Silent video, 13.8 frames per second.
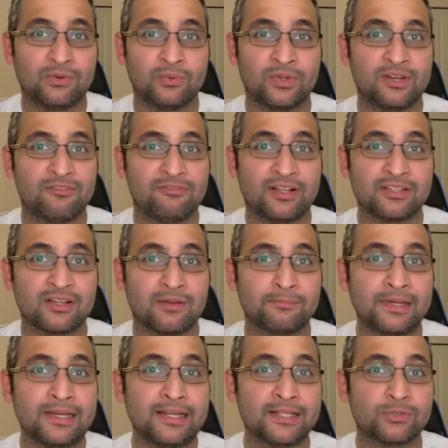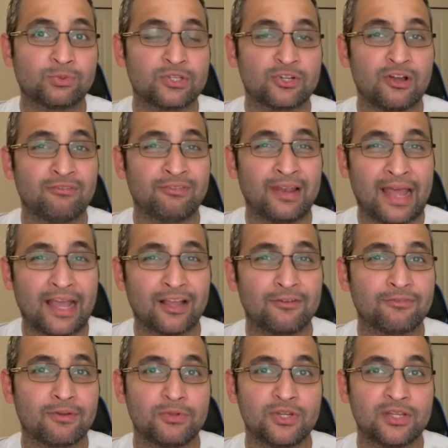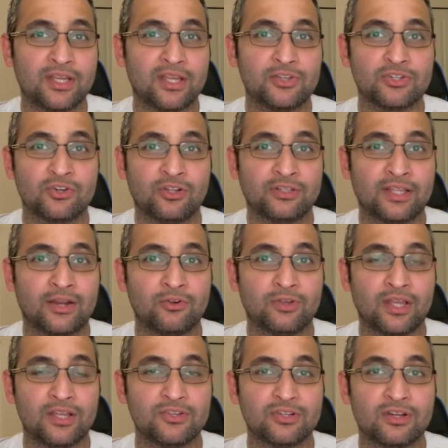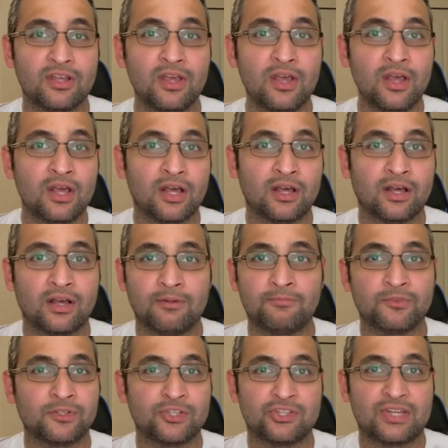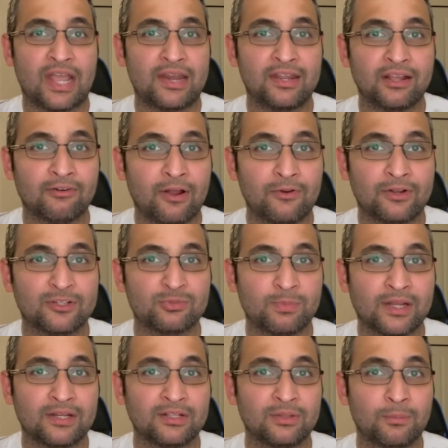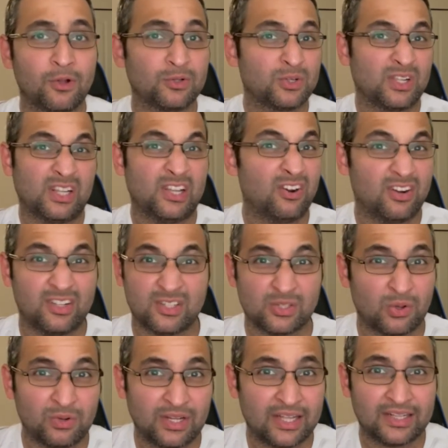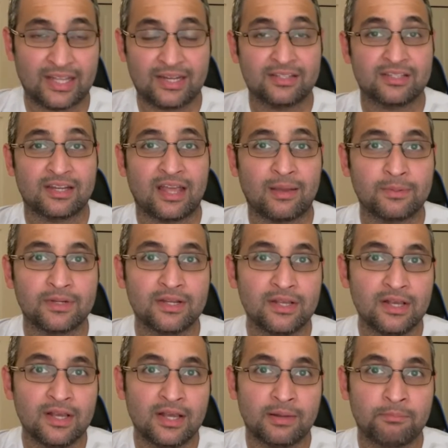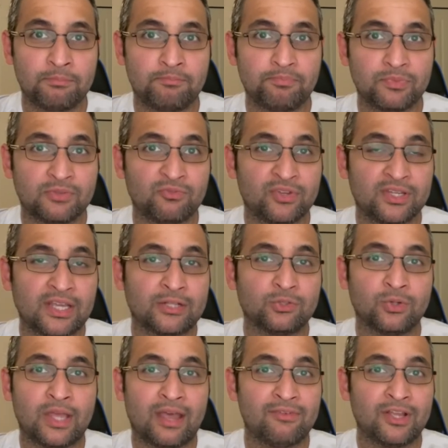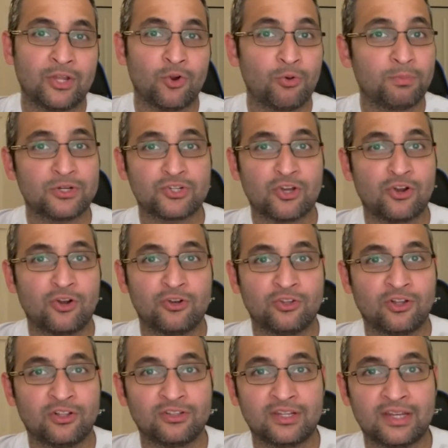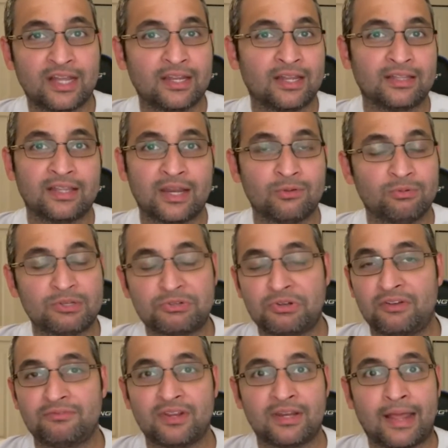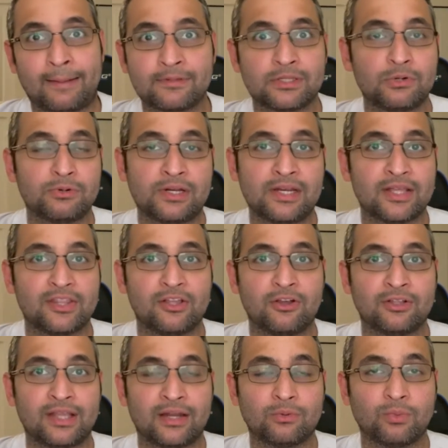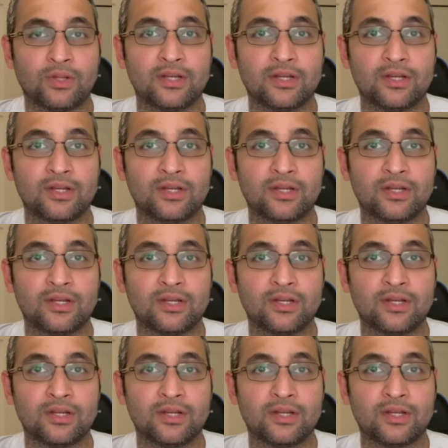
The defense completely switched off. Lack of communication on that occasion. Just standing around expecting the ball to clear on its own, like that doesn't happen. Vignato having an open shot on the net, and Handanovic could have done absolutely nothing on that one.